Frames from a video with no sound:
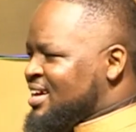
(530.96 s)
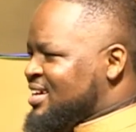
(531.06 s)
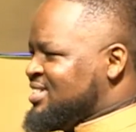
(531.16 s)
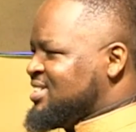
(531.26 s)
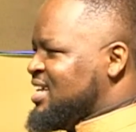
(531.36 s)

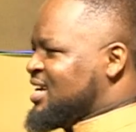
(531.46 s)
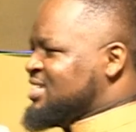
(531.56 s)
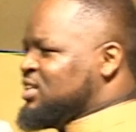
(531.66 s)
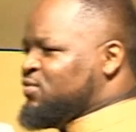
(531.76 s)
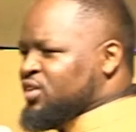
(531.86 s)
It's
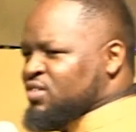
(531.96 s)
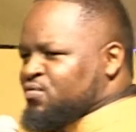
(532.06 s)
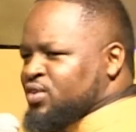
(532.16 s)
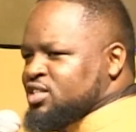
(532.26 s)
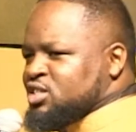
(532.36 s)
negative
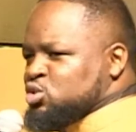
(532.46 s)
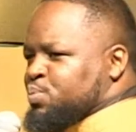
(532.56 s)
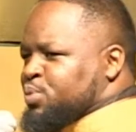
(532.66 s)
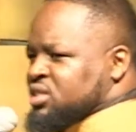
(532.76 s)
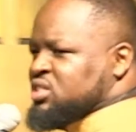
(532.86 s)
infinity to
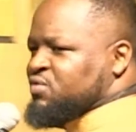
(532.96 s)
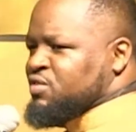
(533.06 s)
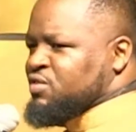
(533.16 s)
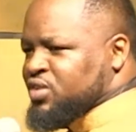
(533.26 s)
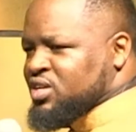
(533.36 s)
positive
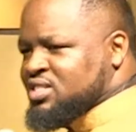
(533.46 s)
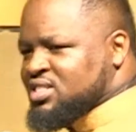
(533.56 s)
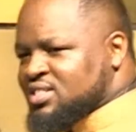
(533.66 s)
infinity.